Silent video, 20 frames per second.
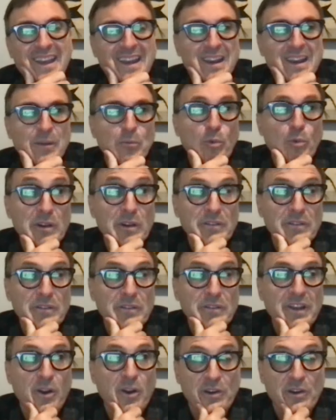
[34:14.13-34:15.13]
And in one of
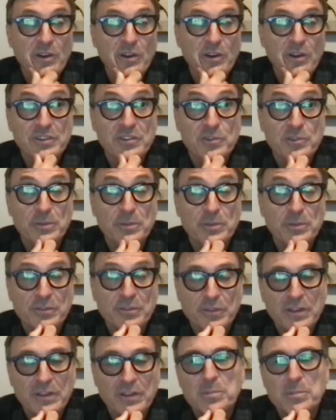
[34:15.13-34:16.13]
the articles, it
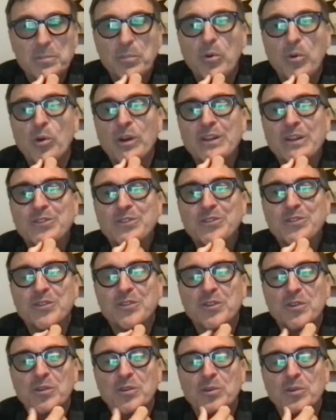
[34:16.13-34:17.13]
specifically points
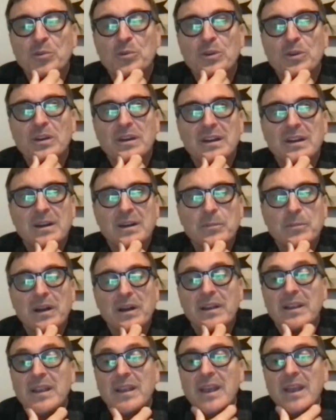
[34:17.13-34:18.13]
to
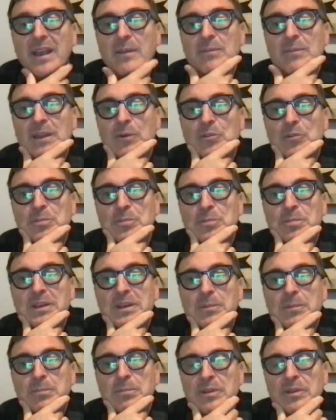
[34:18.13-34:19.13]
a game that was
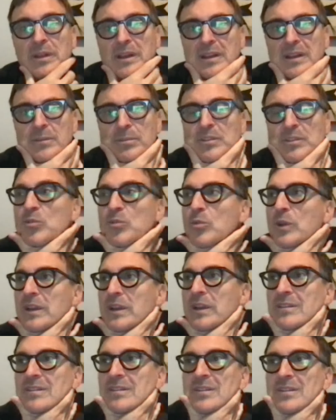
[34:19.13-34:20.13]
being played
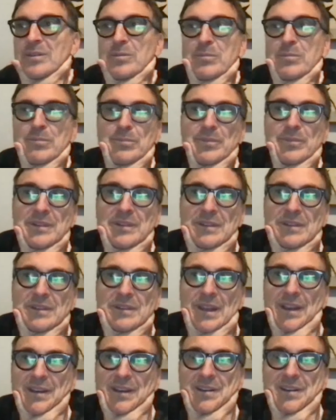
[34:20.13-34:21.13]
between some
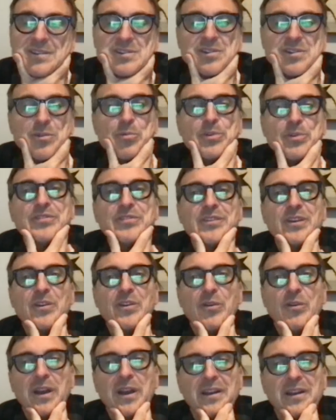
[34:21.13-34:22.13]
Danish
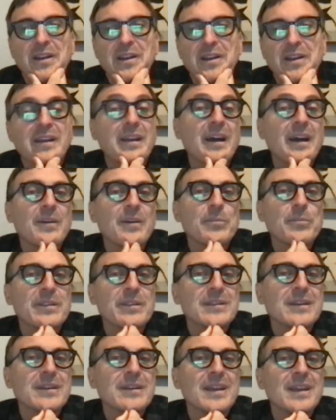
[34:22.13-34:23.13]
aristocrat and a guy
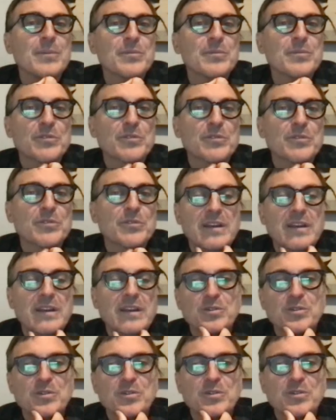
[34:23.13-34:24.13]
by the name of
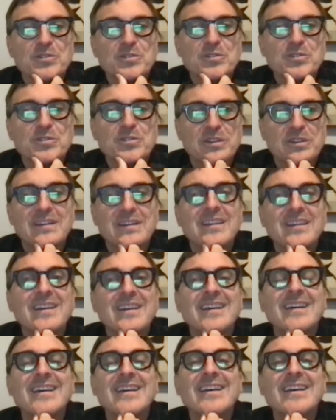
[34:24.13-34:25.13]
Grand Duke Dmitri.
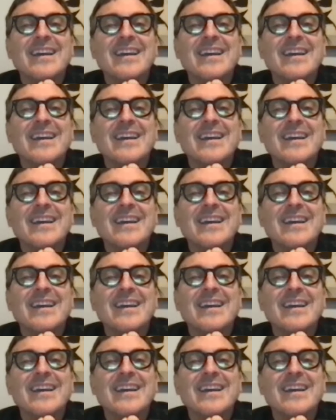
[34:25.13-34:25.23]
